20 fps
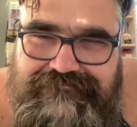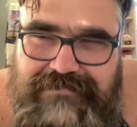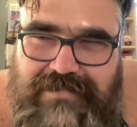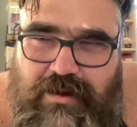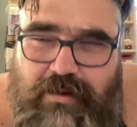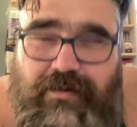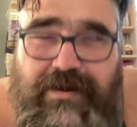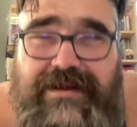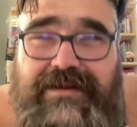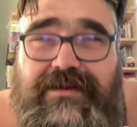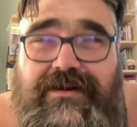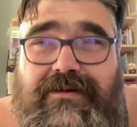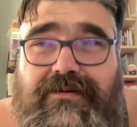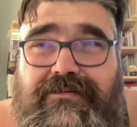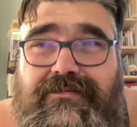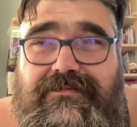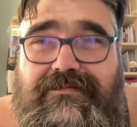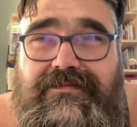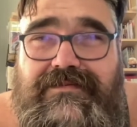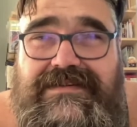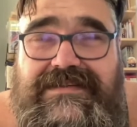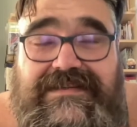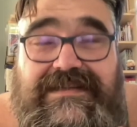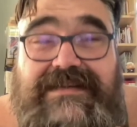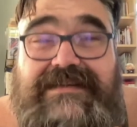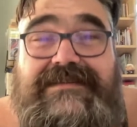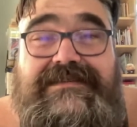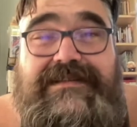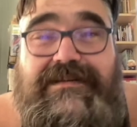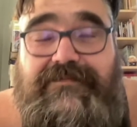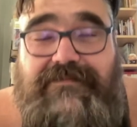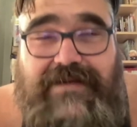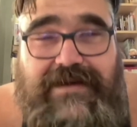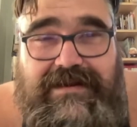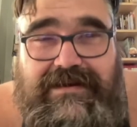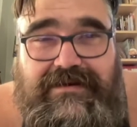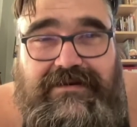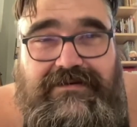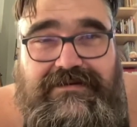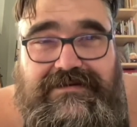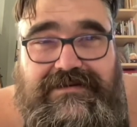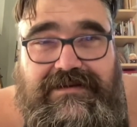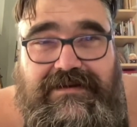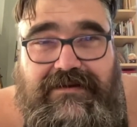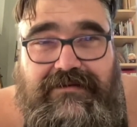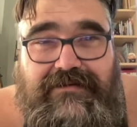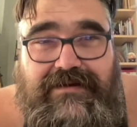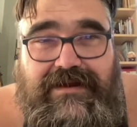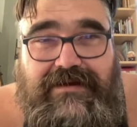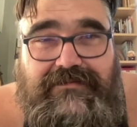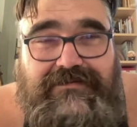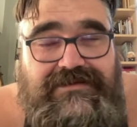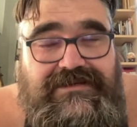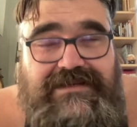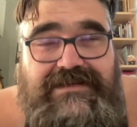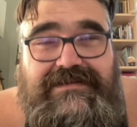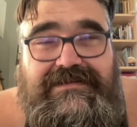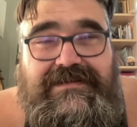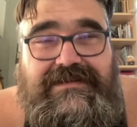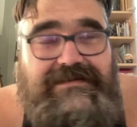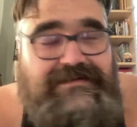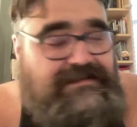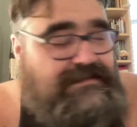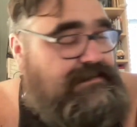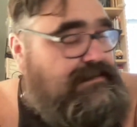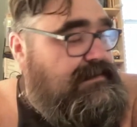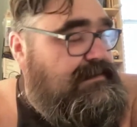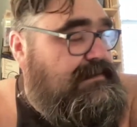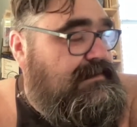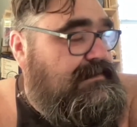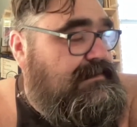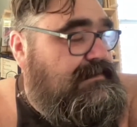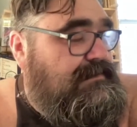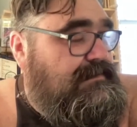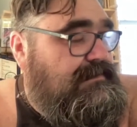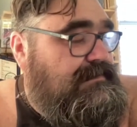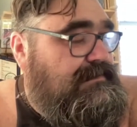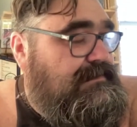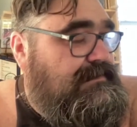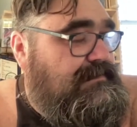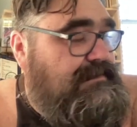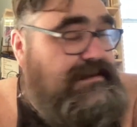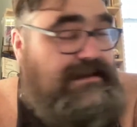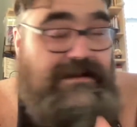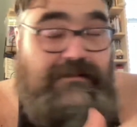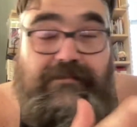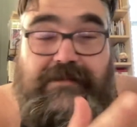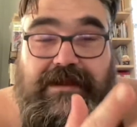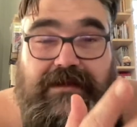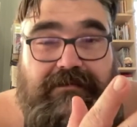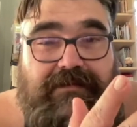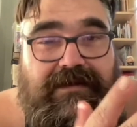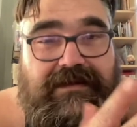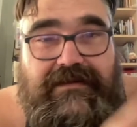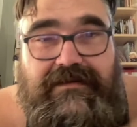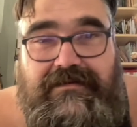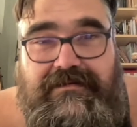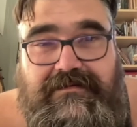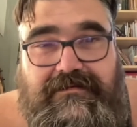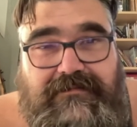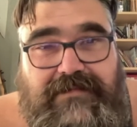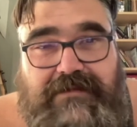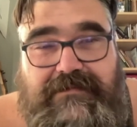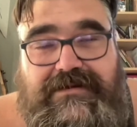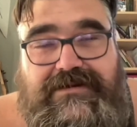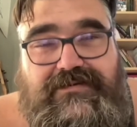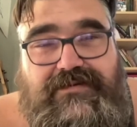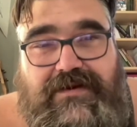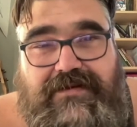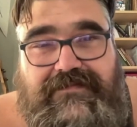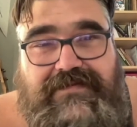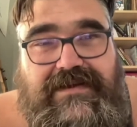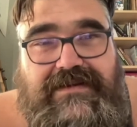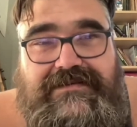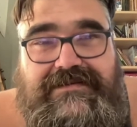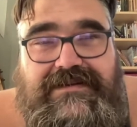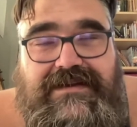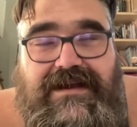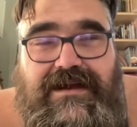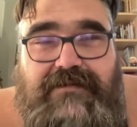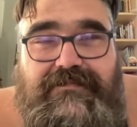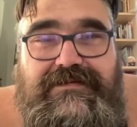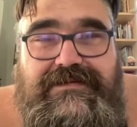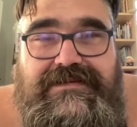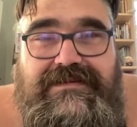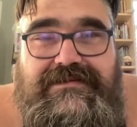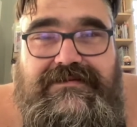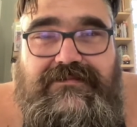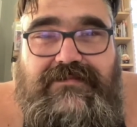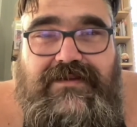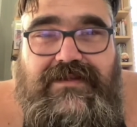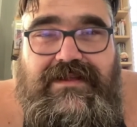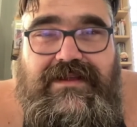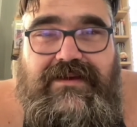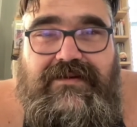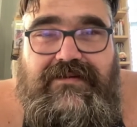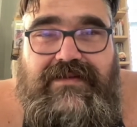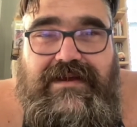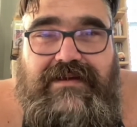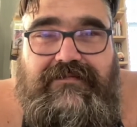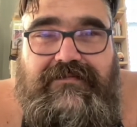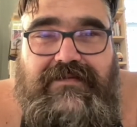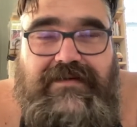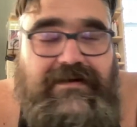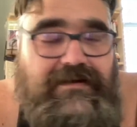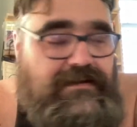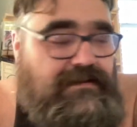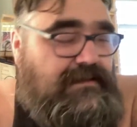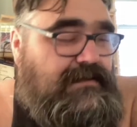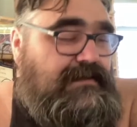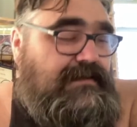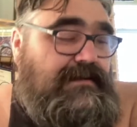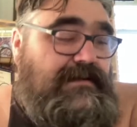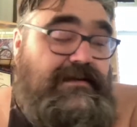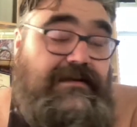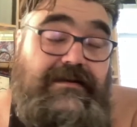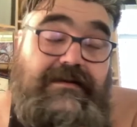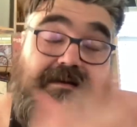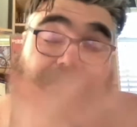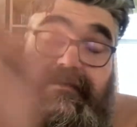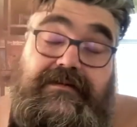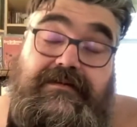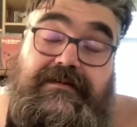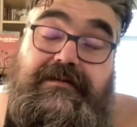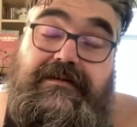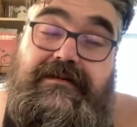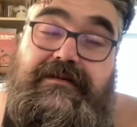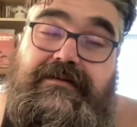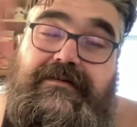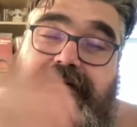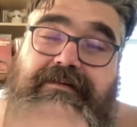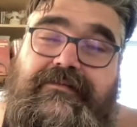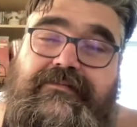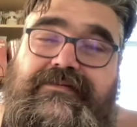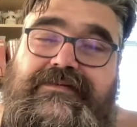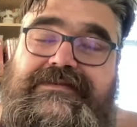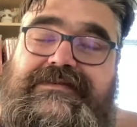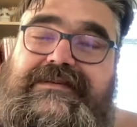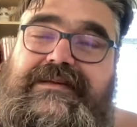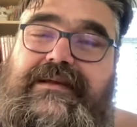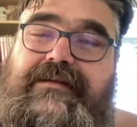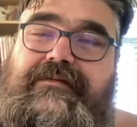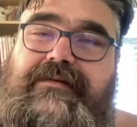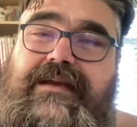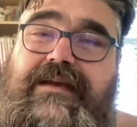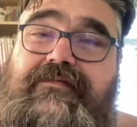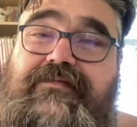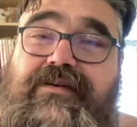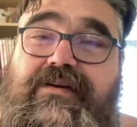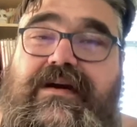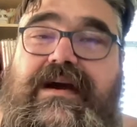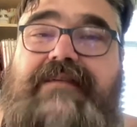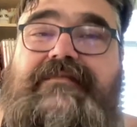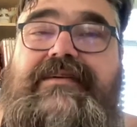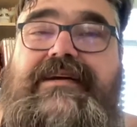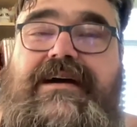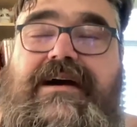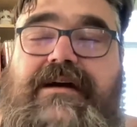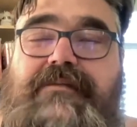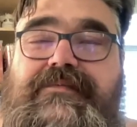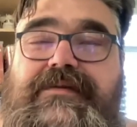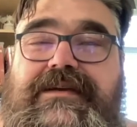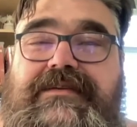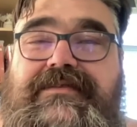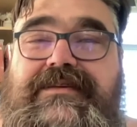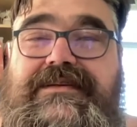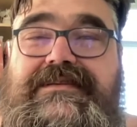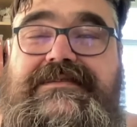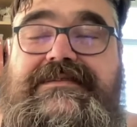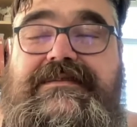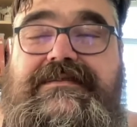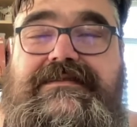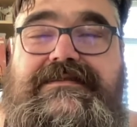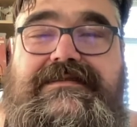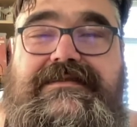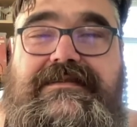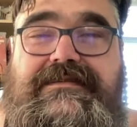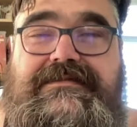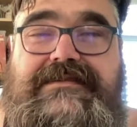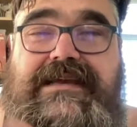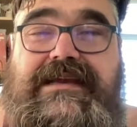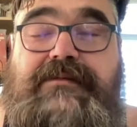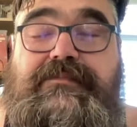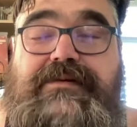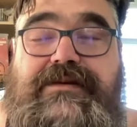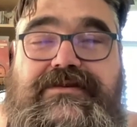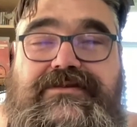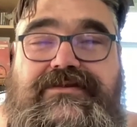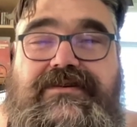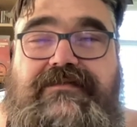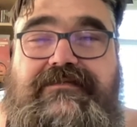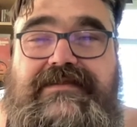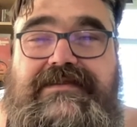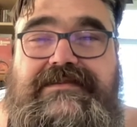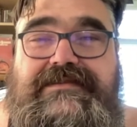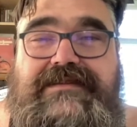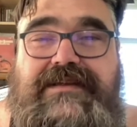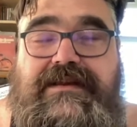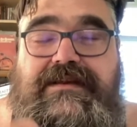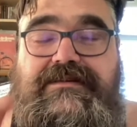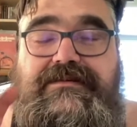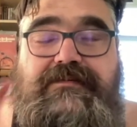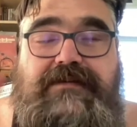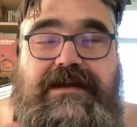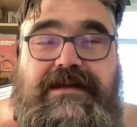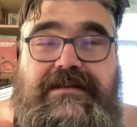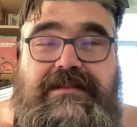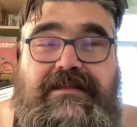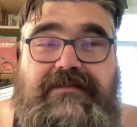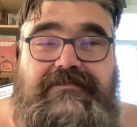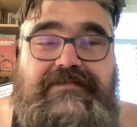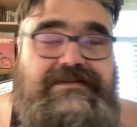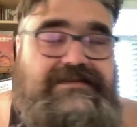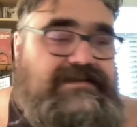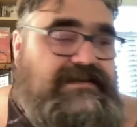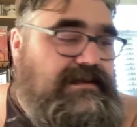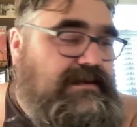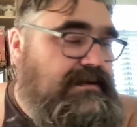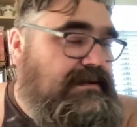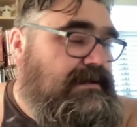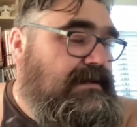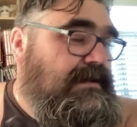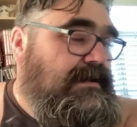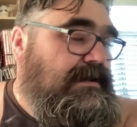oh wait, no, 60 fucking years ago now. Jesus. Yeah, maybe. Maybe 12,000 copies doesn't really go that far. I don't know. We'll see. If you have a copy of this, take a picture of it and send it to me. I'd love to see it.